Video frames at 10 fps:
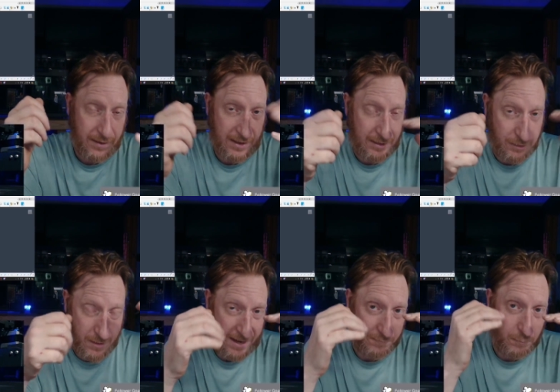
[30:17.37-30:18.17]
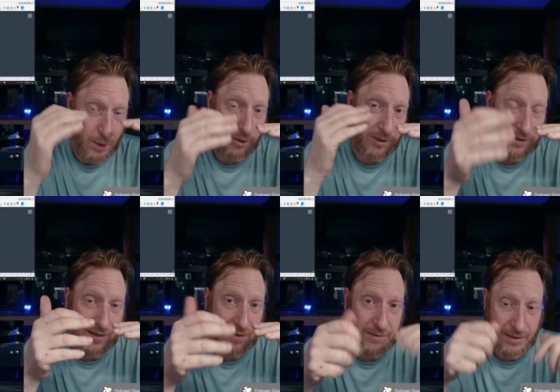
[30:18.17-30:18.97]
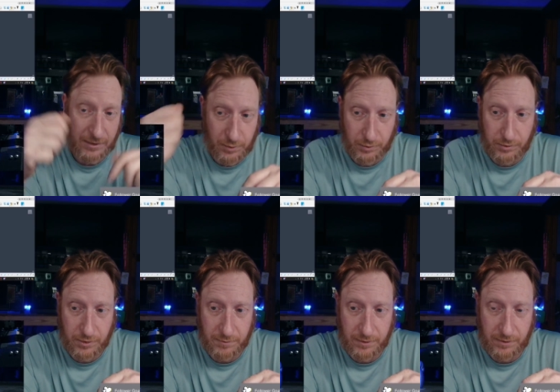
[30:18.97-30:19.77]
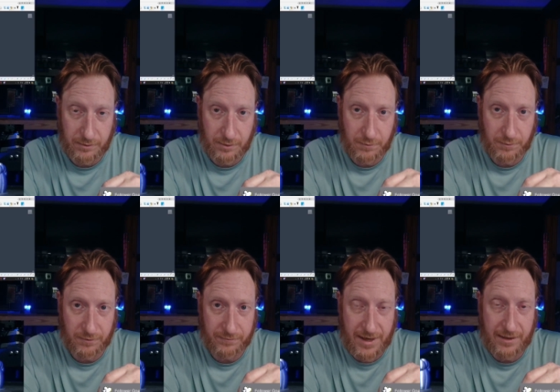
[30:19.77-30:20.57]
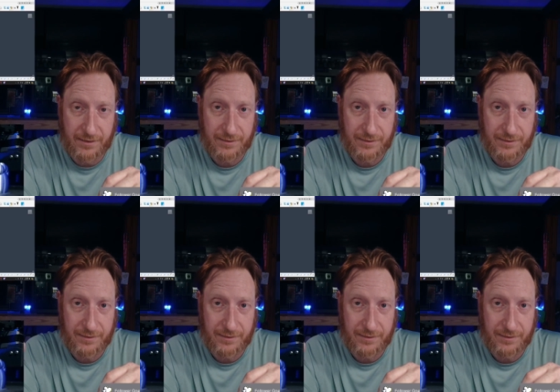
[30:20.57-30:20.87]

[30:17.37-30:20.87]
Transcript: and you have water inside of it, and you hold it over fire,